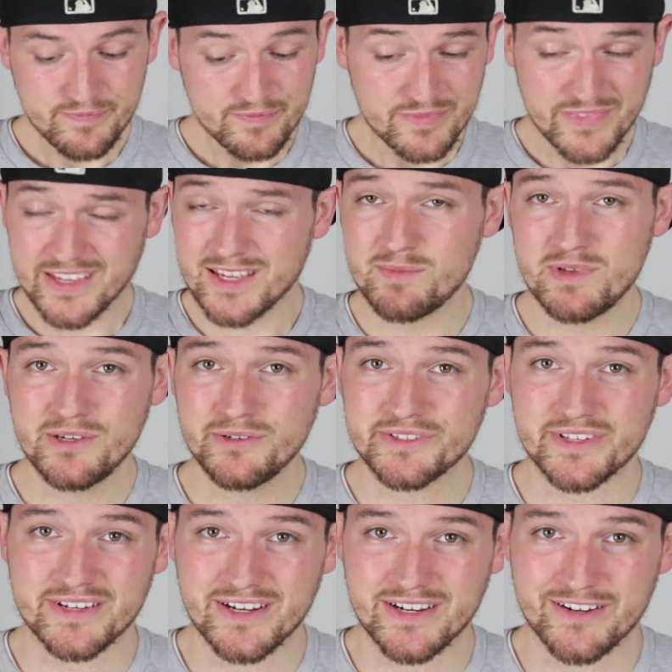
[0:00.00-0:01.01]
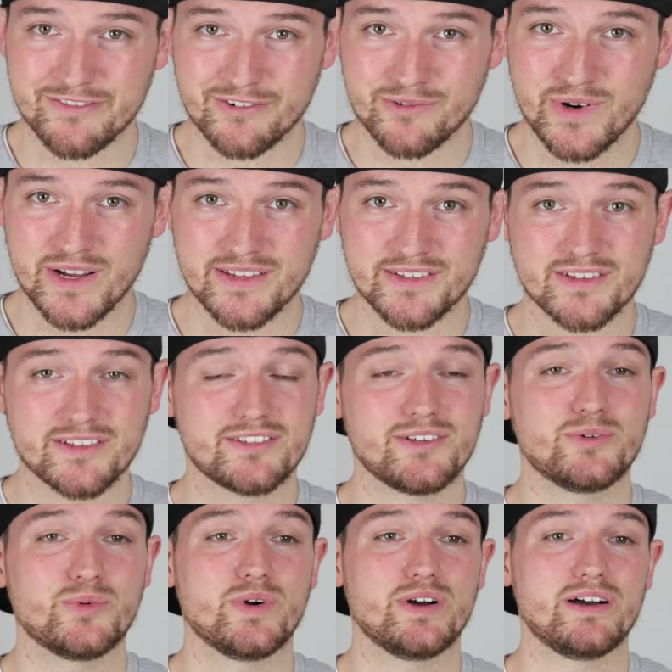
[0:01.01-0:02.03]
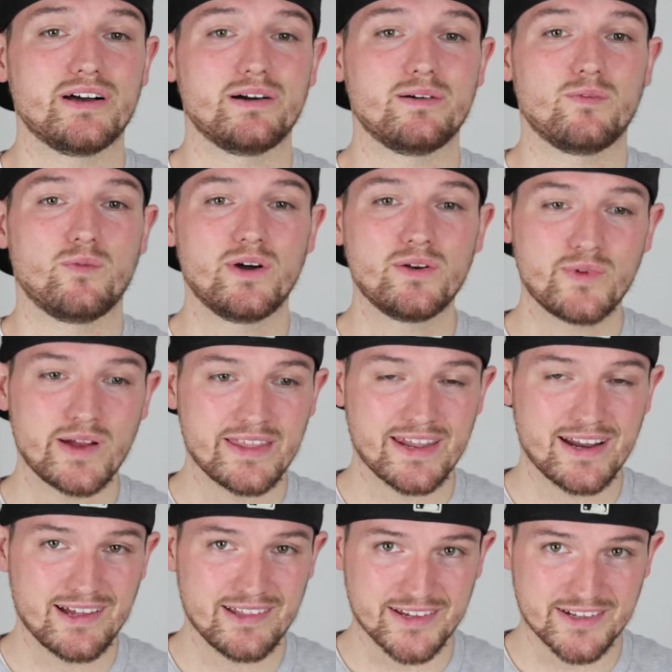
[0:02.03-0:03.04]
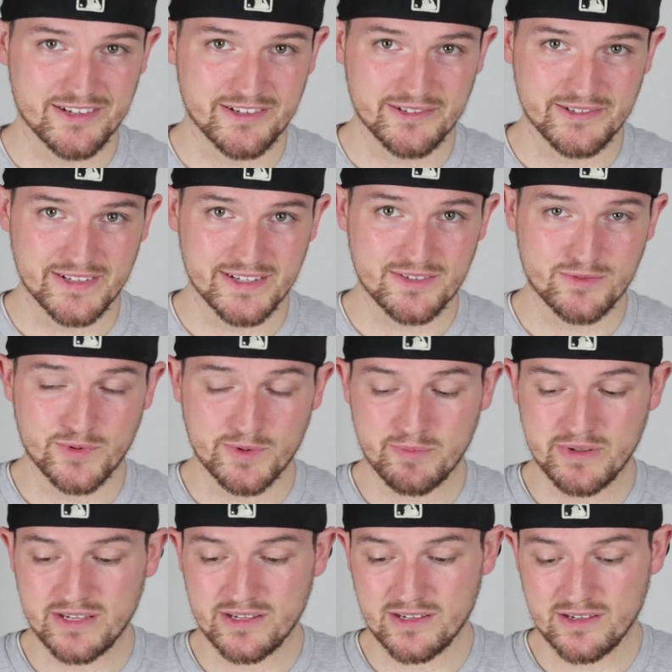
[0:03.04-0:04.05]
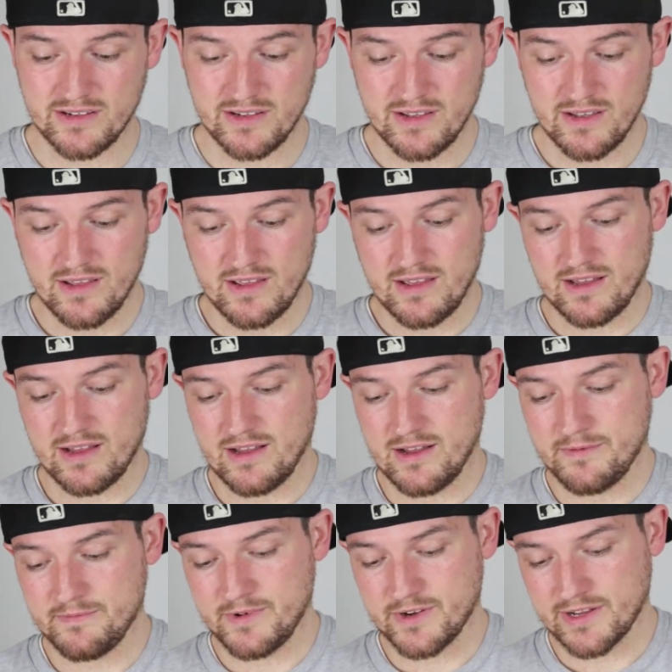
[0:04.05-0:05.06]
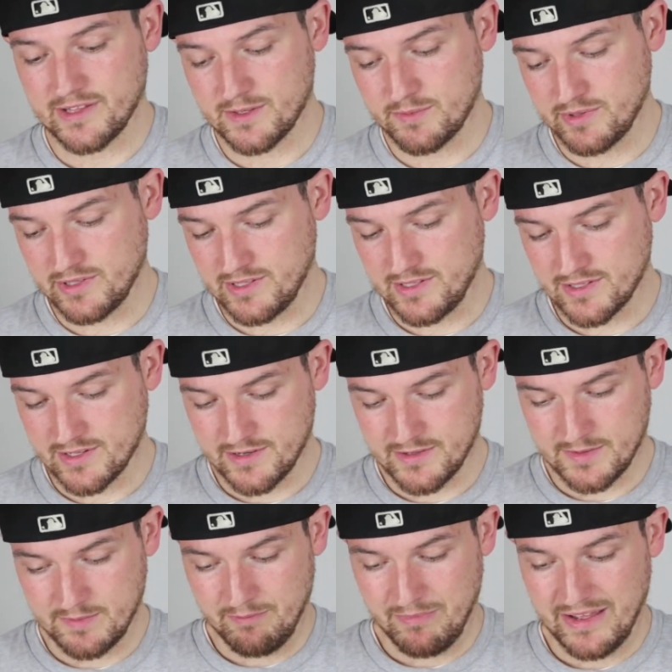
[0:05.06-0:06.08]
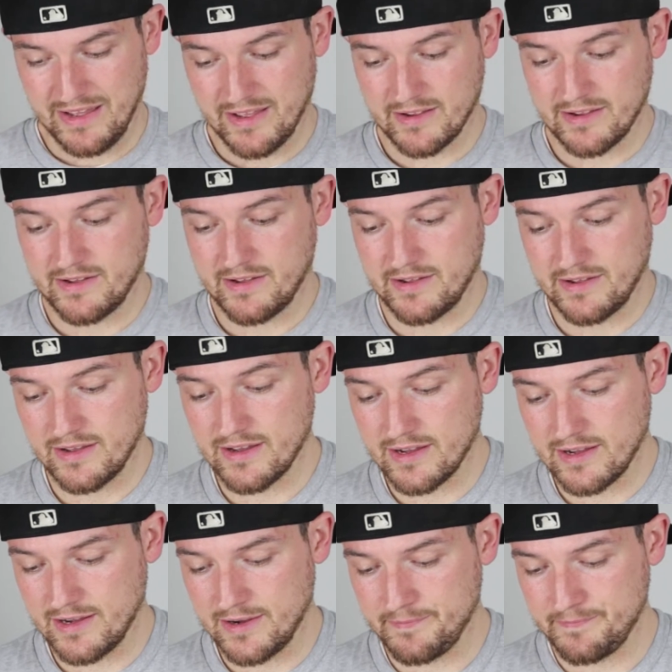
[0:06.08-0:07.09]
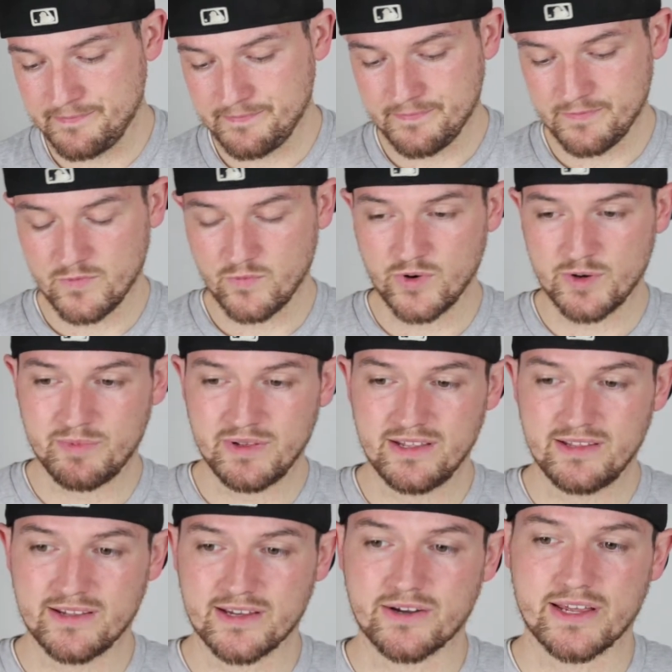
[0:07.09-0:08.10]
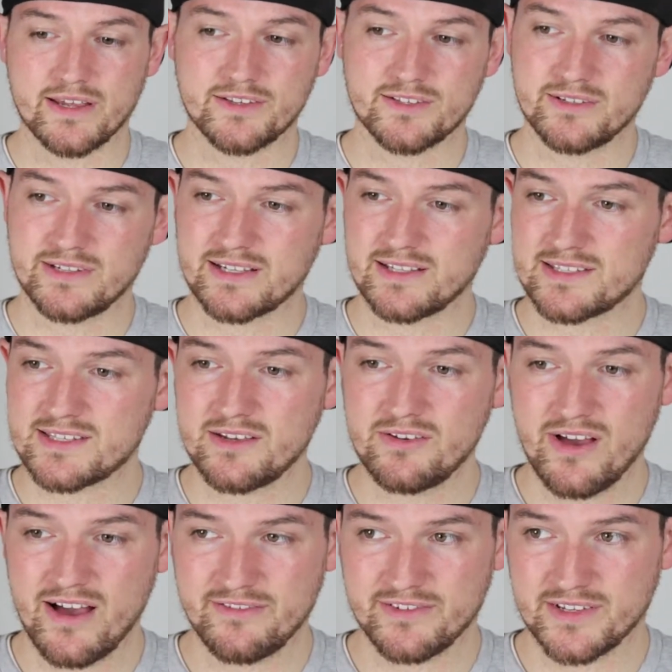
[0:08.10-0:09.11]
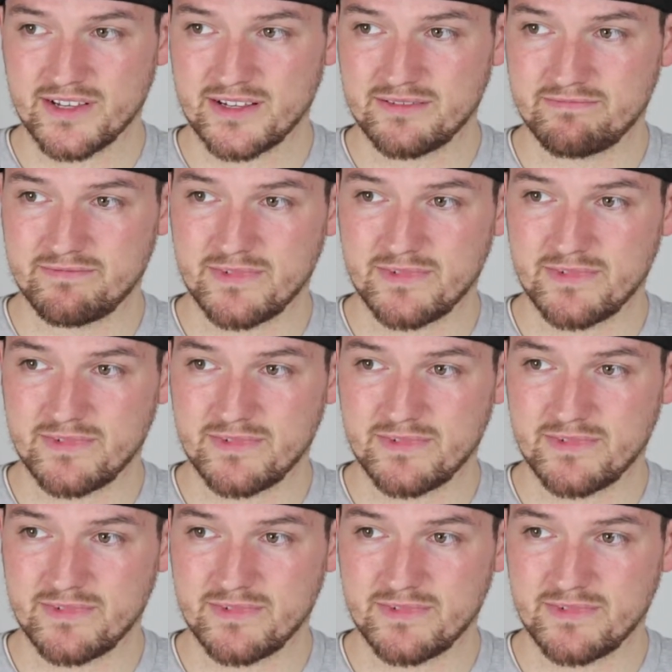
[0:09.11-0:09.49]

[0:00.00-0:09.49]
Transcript: They can be used in a ton of different ways. So one way that I like to do this would be, okay, let's put these cards back. Would be like, okay, so like let's say you have a